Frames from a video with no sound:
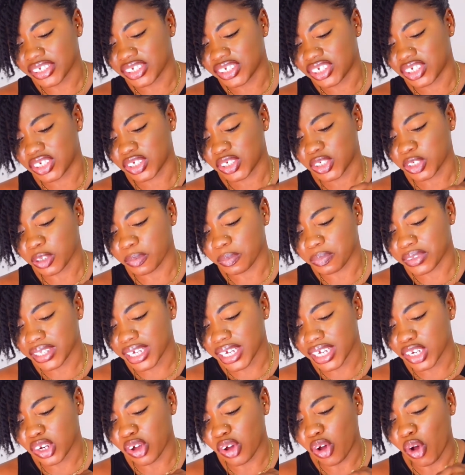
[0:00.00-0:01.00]

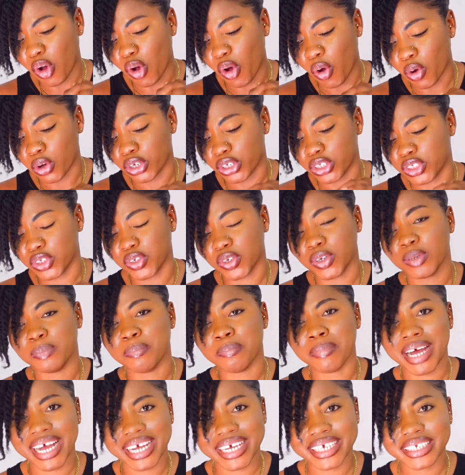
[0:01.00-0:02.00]
something on your
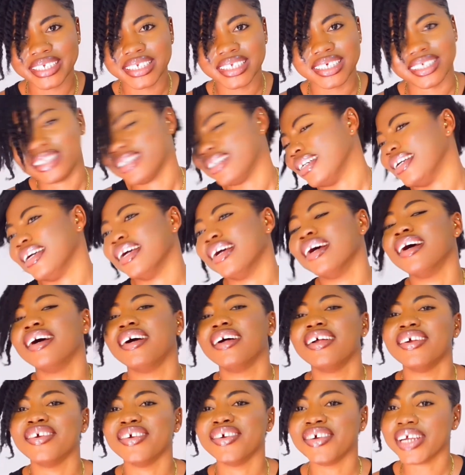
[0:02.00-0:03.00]
mind?
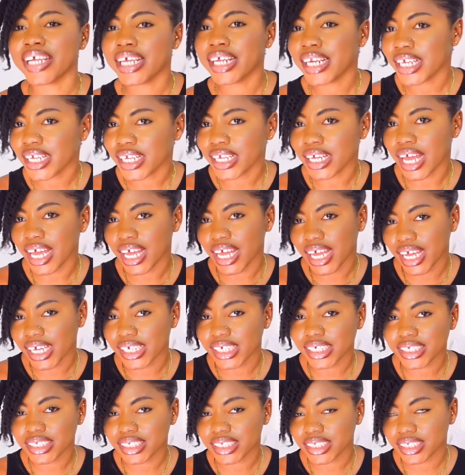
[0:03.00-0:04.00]
Really,
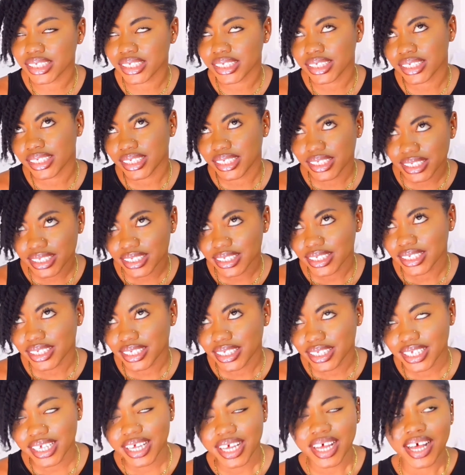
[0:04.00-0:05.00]
guys?
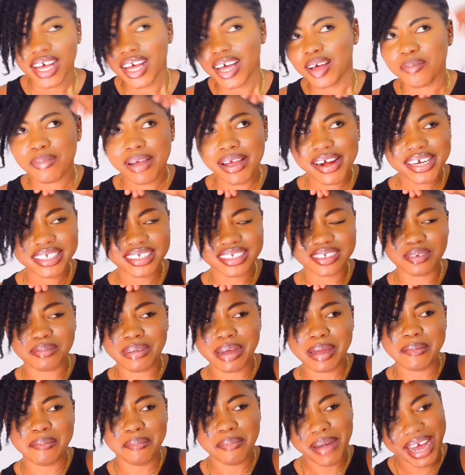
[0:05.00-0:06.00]
Marriage is on
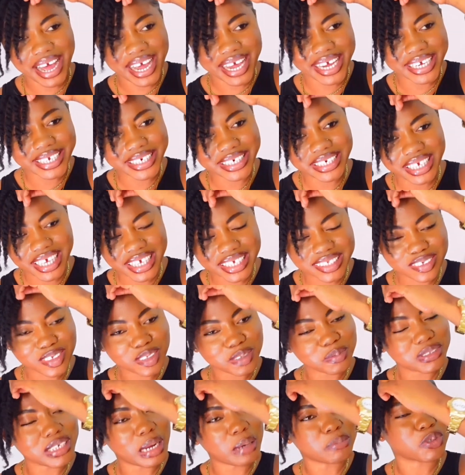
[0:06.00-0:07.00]
my mind. It's not
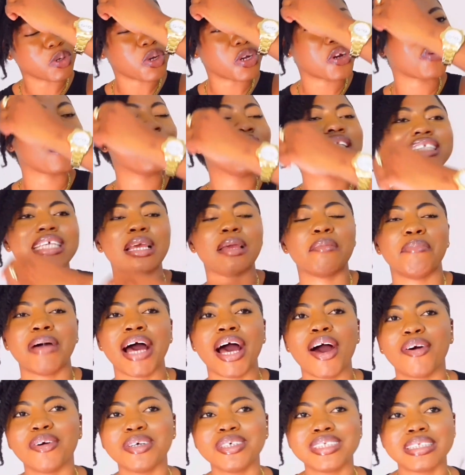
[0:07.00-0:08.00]
something I'm so crazy
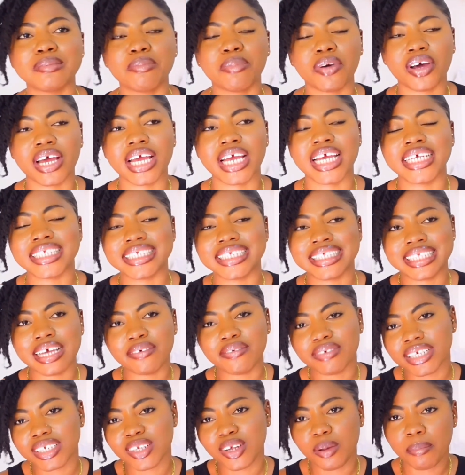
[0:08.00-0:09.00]
about, but it's
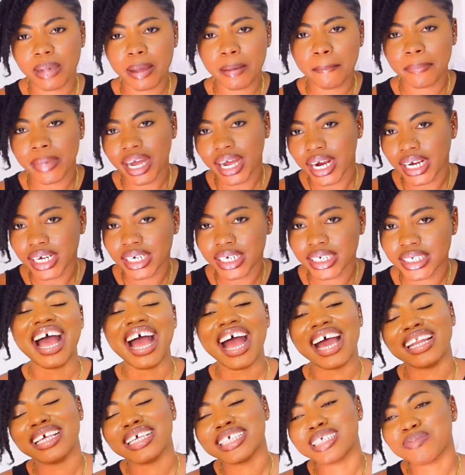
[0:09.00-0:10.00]
definitely on my mind.
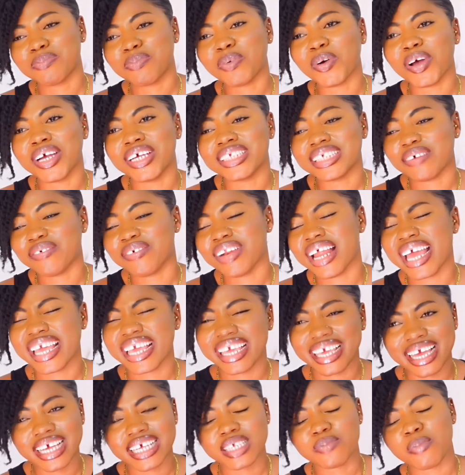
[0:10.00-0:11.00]
At this point, I feel like,
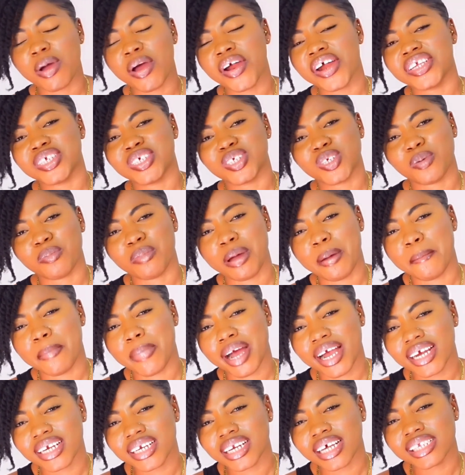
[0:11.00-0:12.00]
yes, marriage is on my
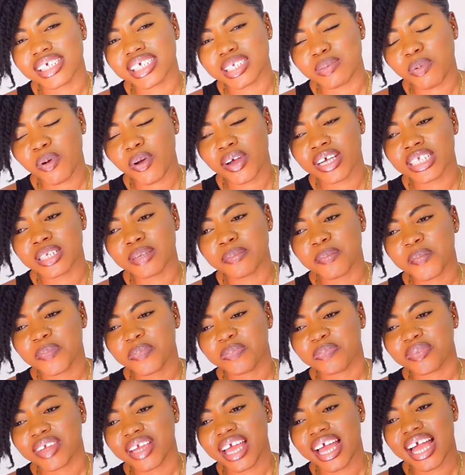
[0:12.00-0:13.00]
mind at this point.
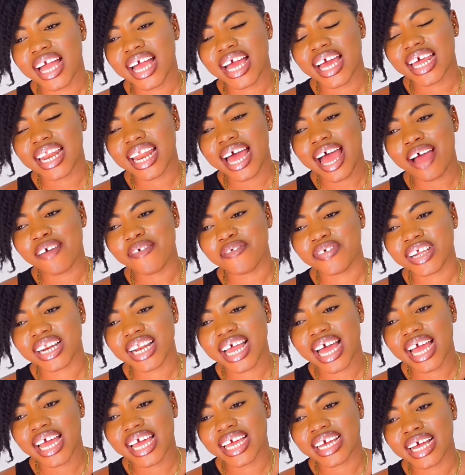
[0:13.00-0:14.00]
And I feel
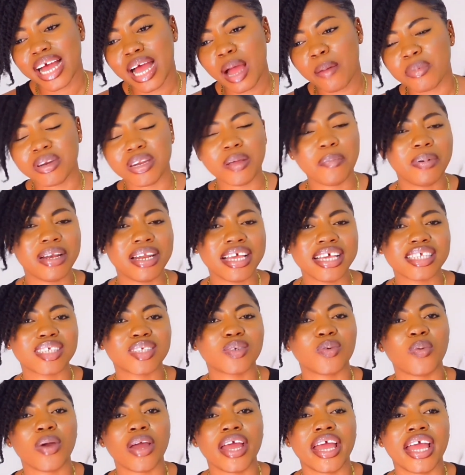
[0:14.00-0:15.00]
like I'm in a
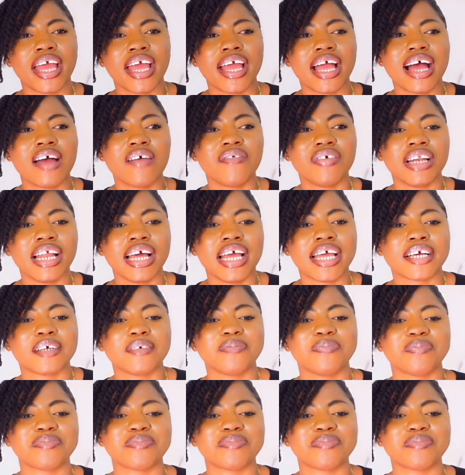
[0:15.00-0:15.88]
place where I feel like